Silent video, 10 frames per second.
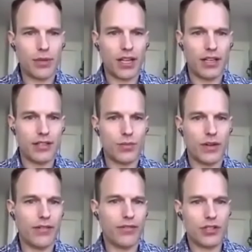because
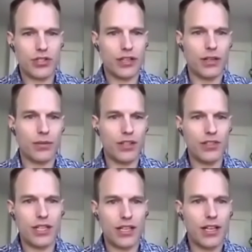when I first started in real
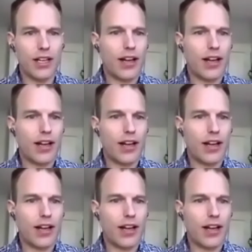estate,